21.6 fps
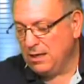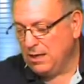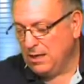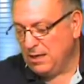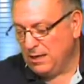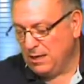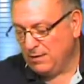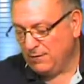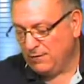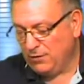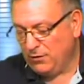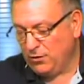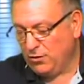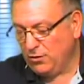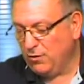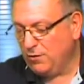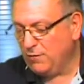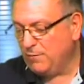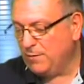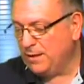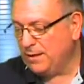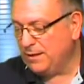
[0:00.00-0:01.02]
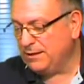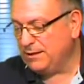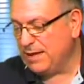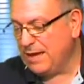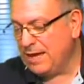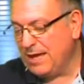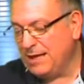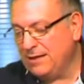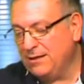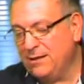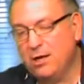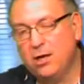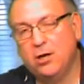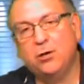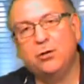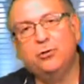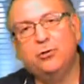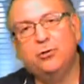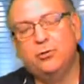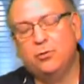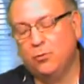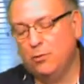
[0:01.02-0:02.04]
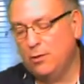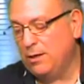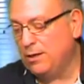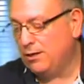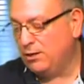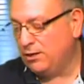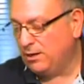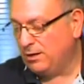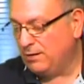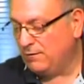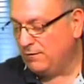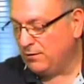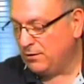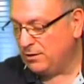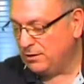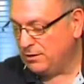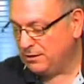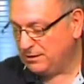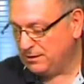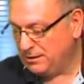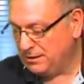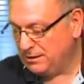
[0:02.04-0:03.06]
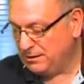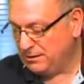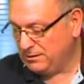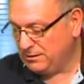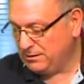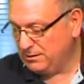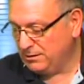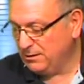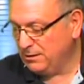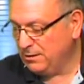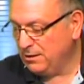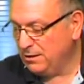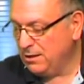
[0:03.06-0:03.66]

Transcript: If you have been diagnosed with liver disease